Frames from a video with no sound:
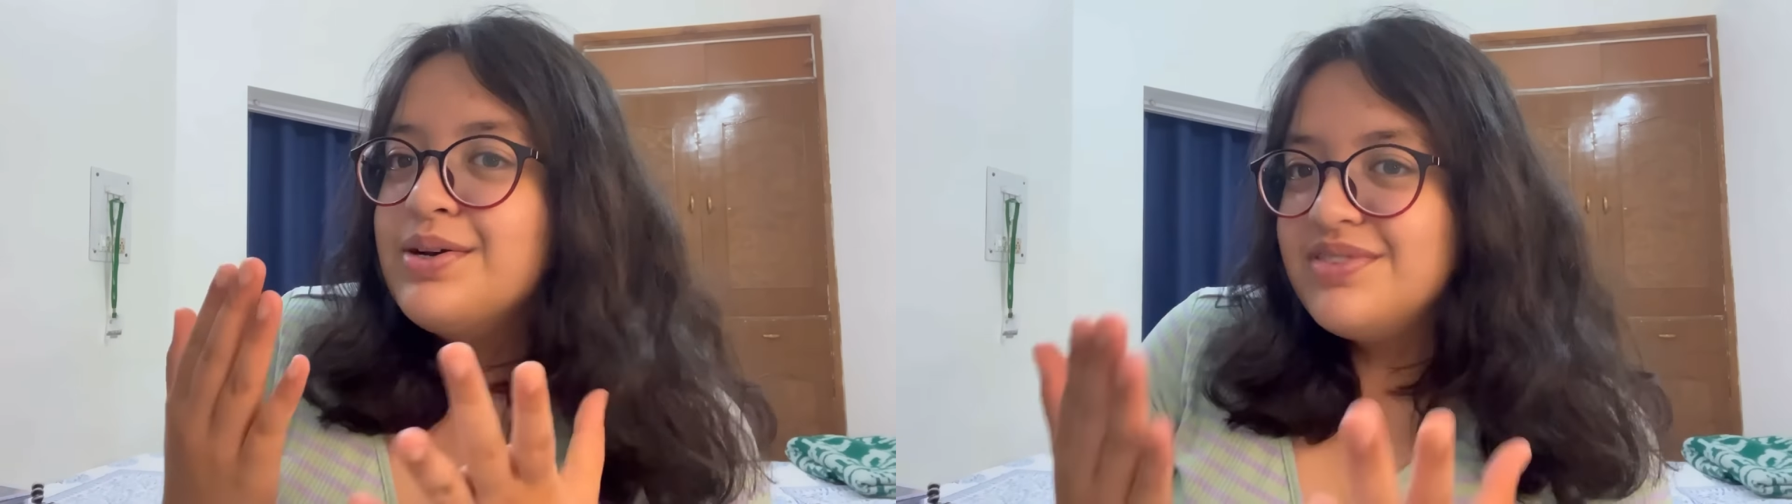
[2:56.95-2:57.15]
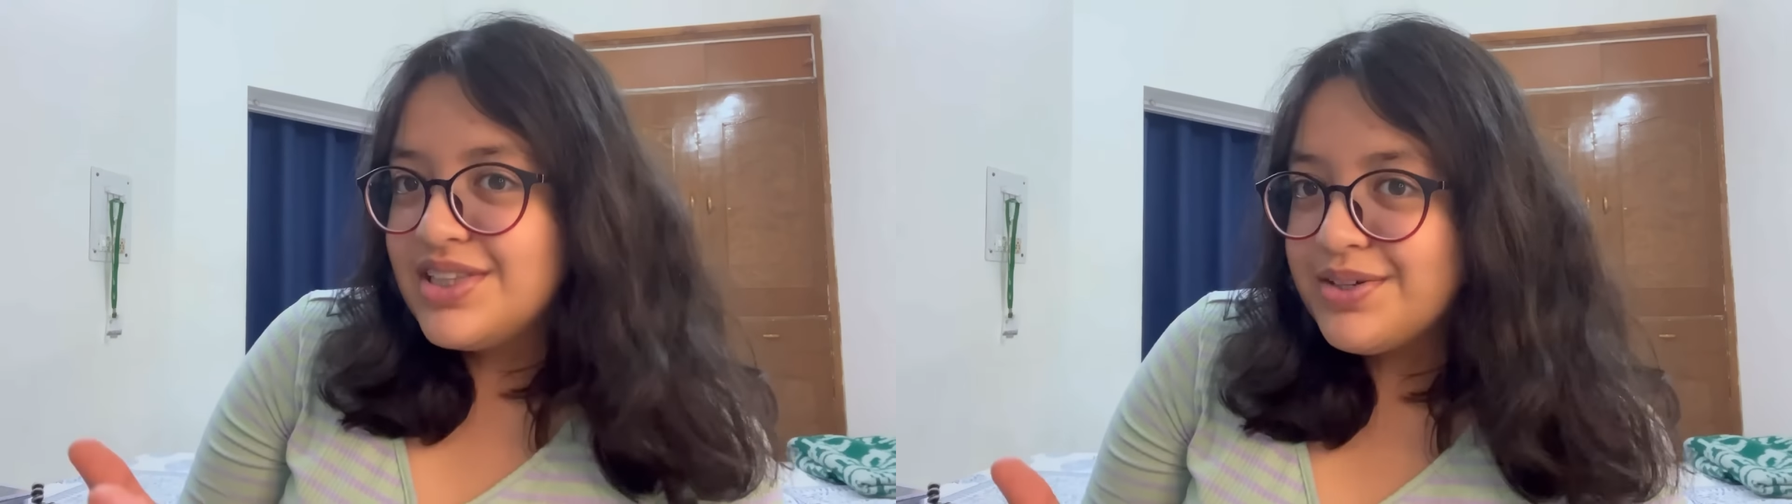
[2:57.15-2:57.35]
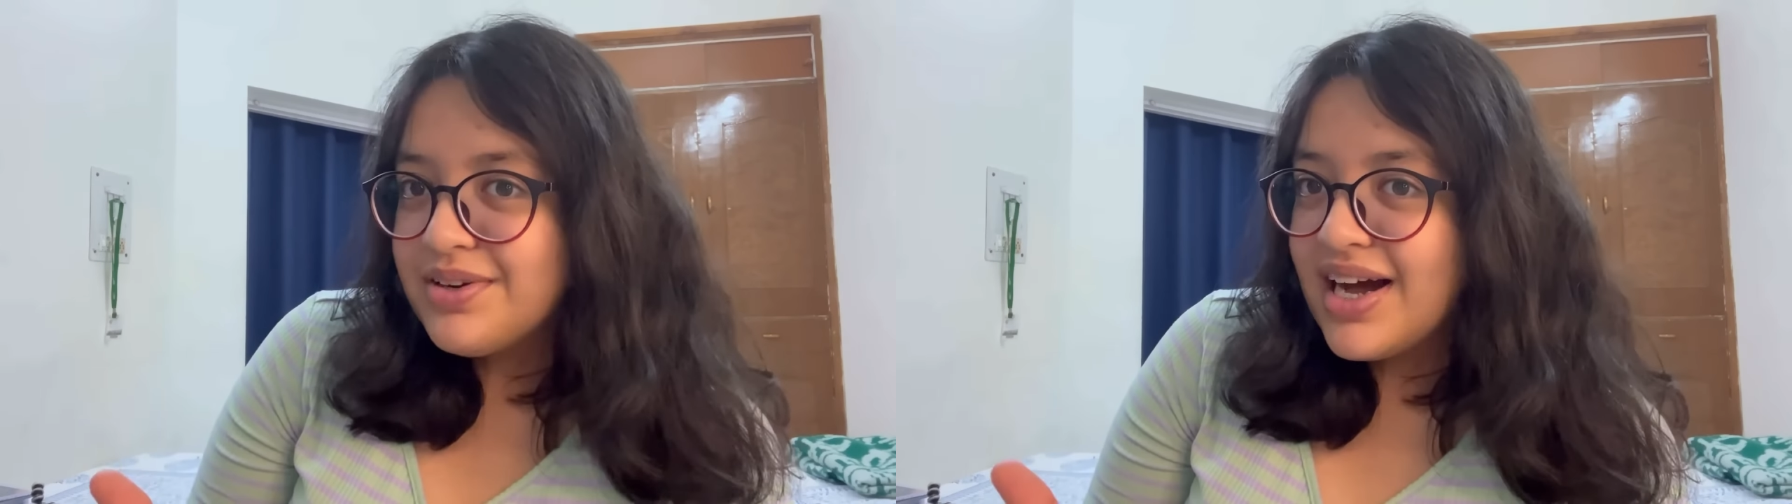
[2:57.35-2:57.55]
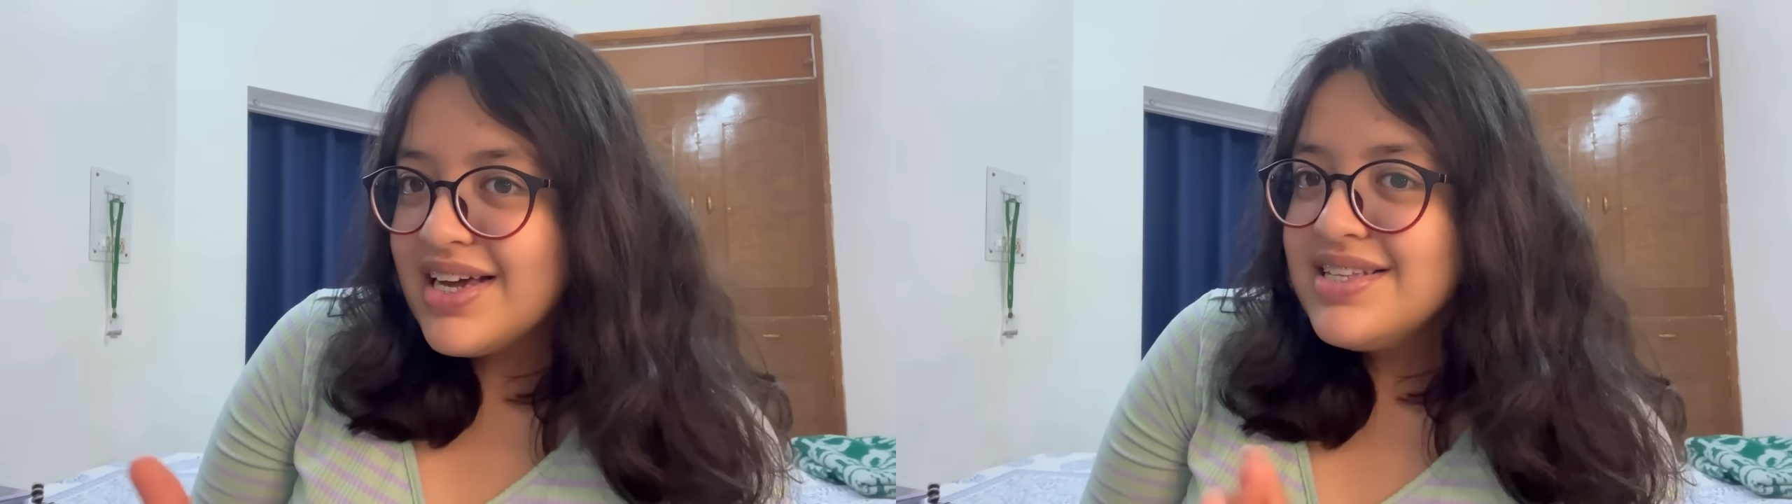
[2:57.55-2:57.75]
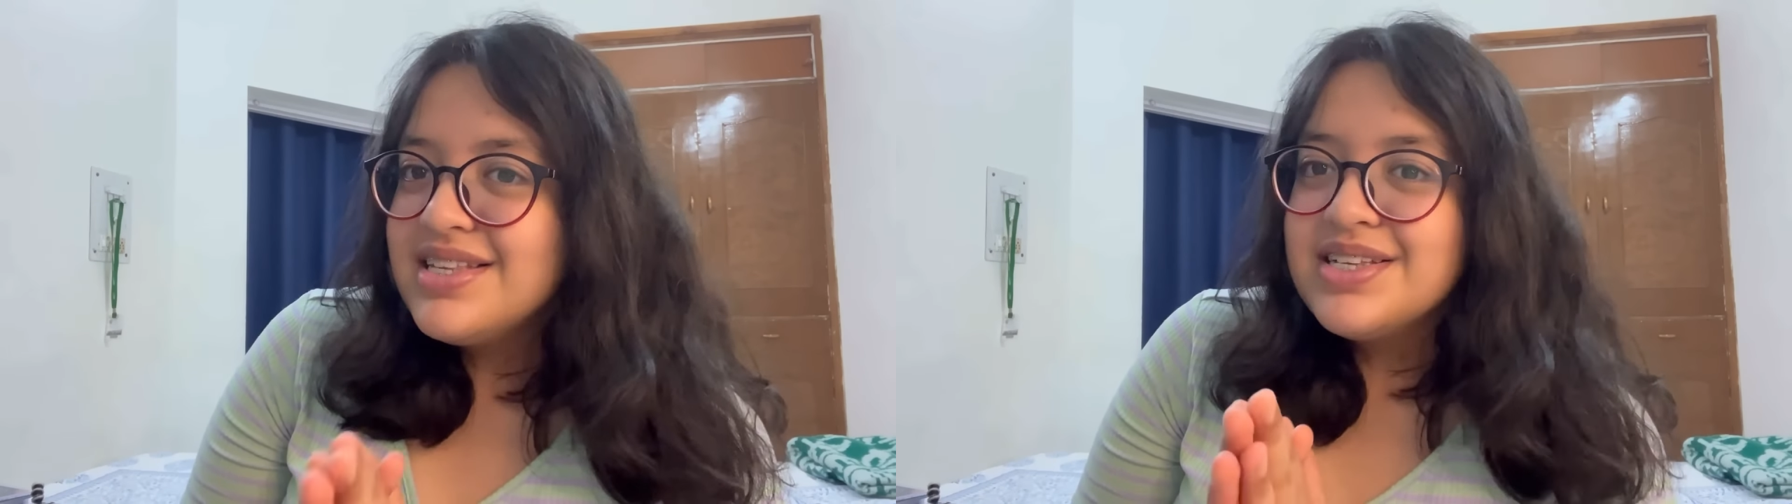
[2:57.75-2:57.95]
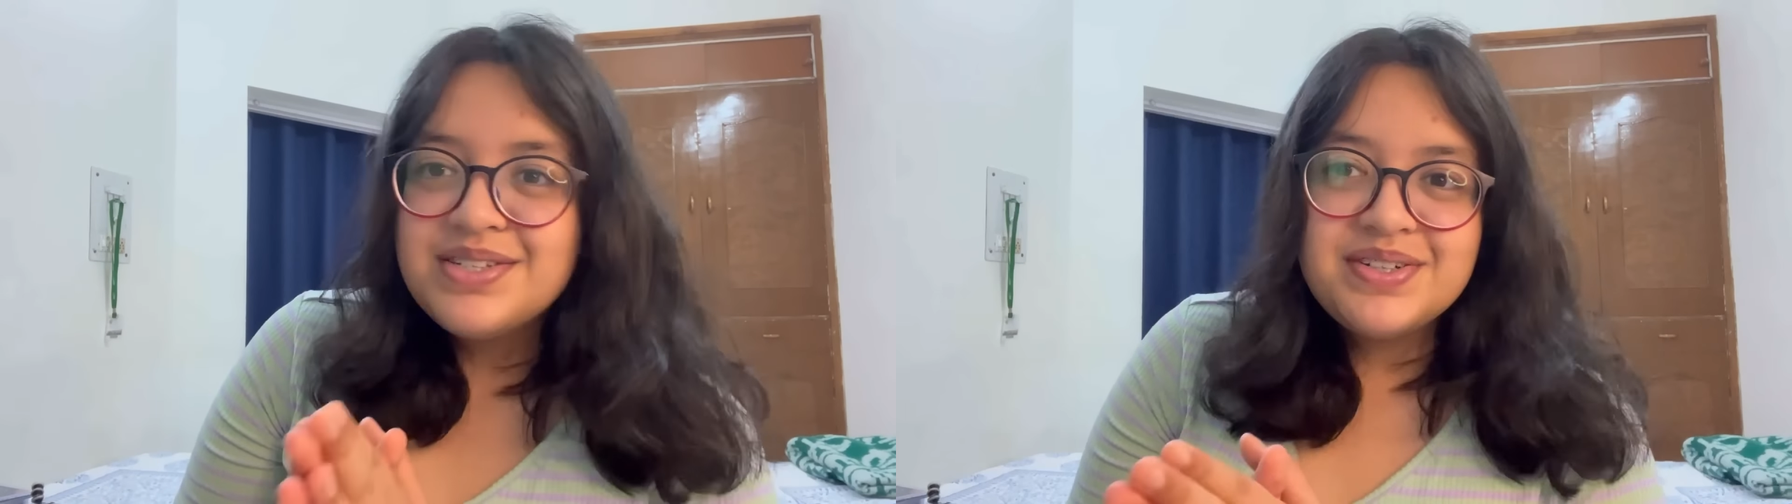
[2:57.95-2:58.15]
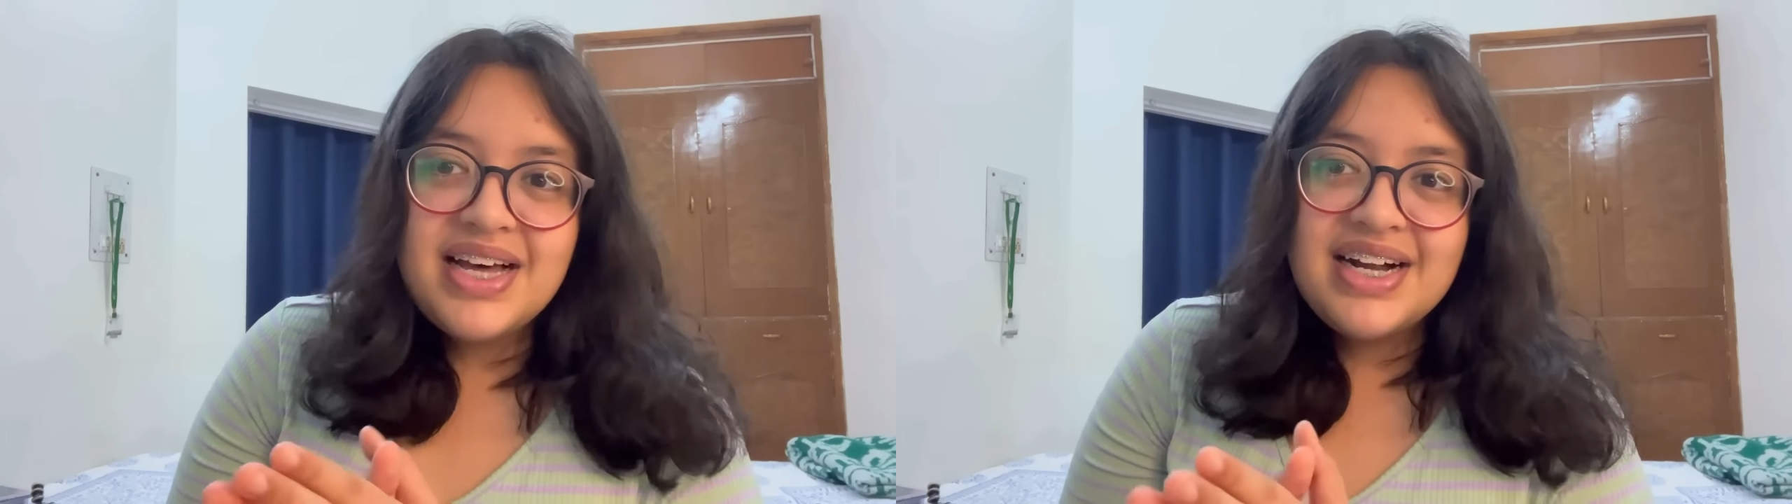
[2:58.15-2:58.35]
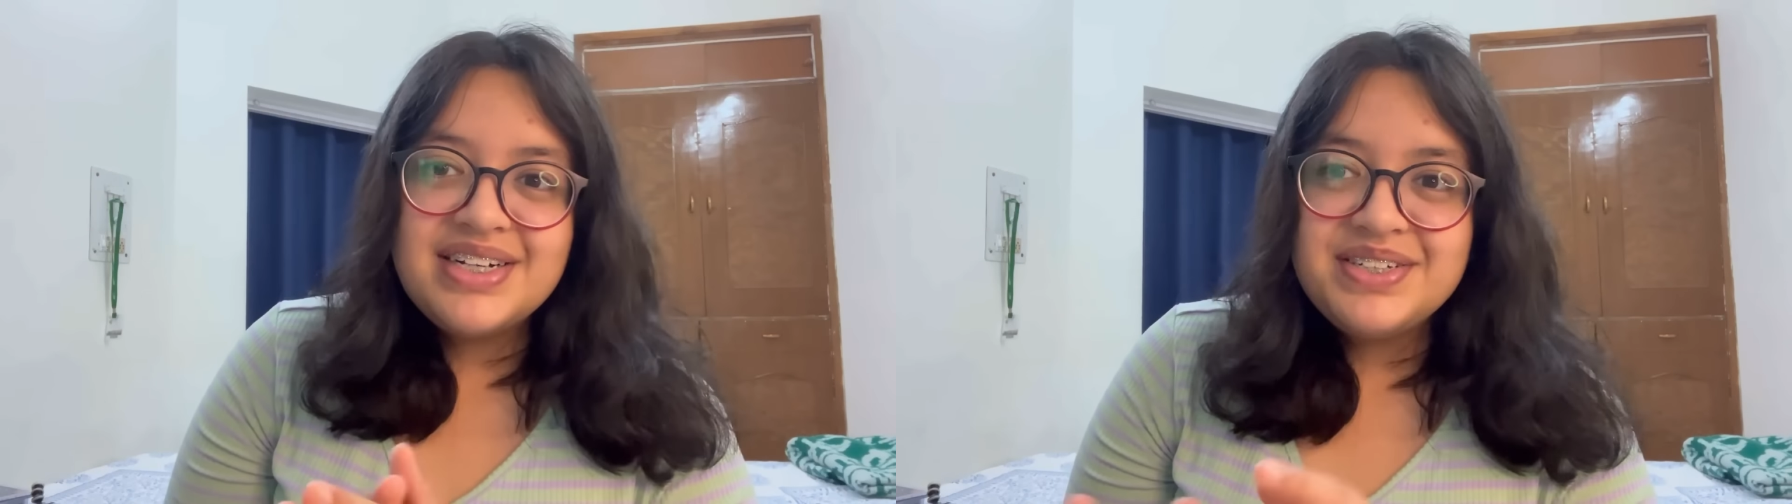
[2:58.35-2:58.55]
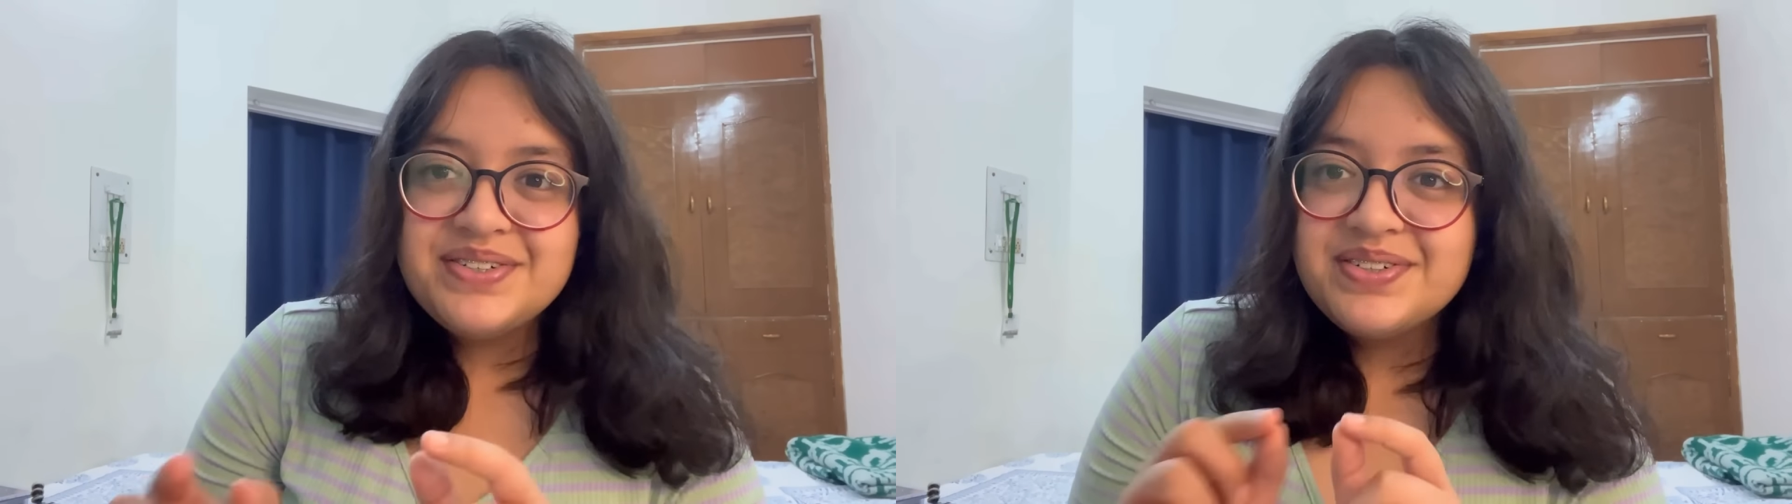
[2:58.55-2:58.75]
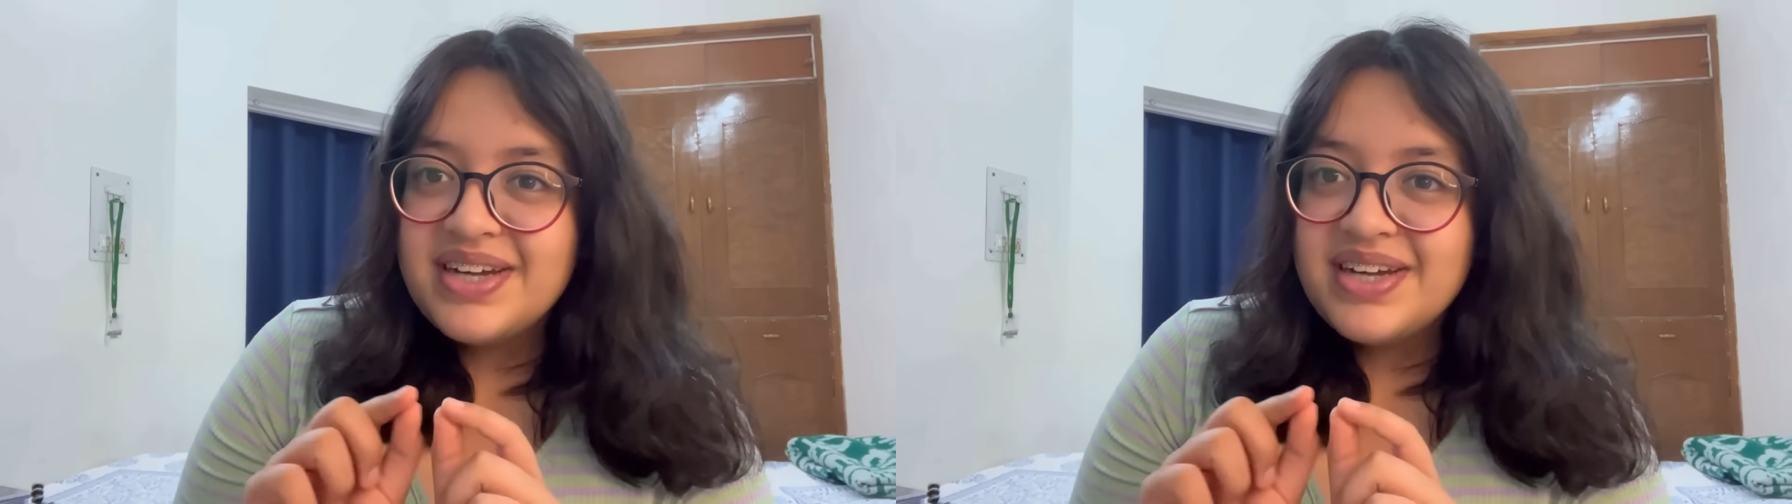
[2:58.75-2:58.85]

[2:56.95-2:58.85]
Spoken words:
with you guys so that you